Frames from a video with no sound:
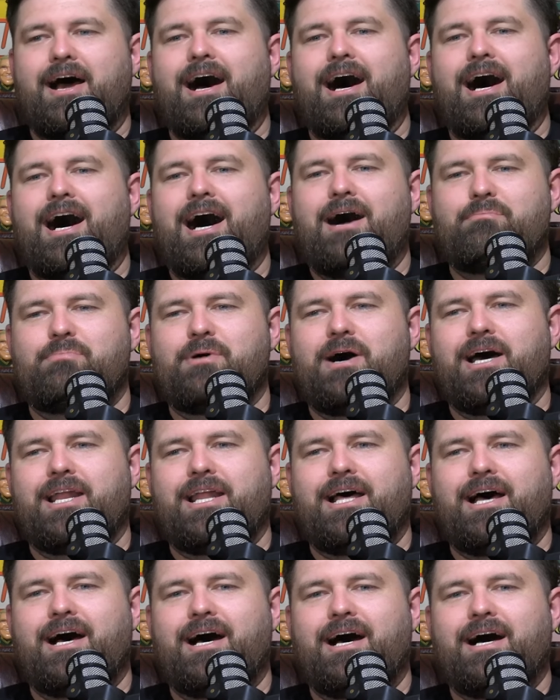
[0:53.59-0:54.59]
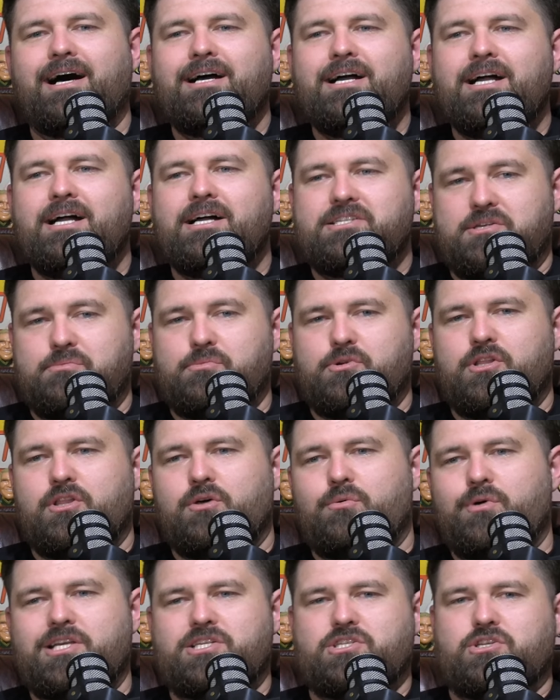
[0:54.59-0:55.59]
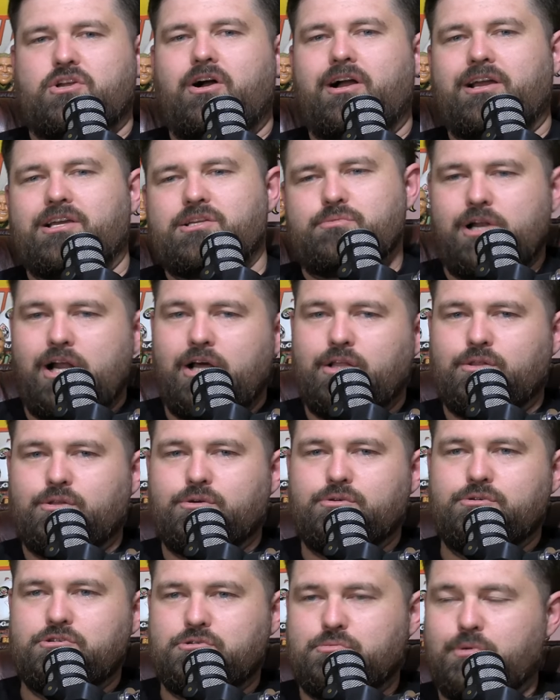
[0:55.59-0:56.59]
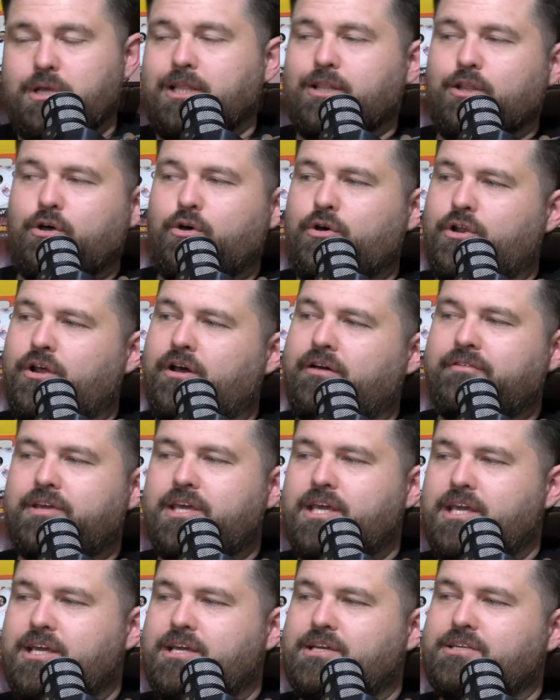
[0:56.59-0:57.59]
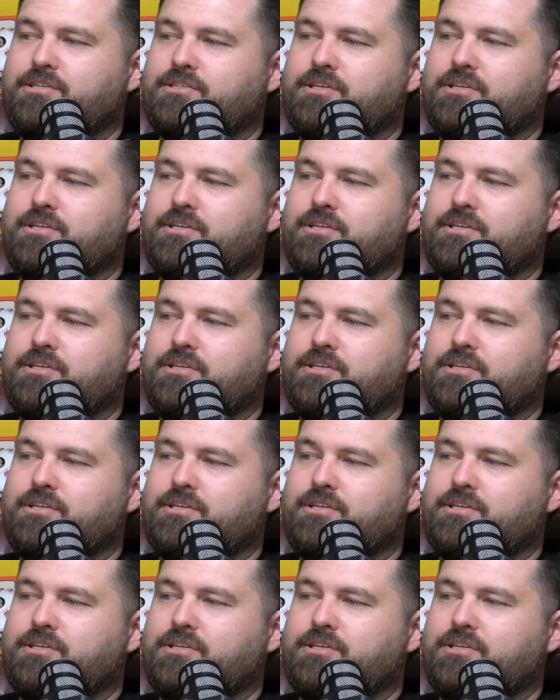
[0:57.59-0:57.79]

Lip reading: But similar to the West Tigers, we don't lose, we learn over here. So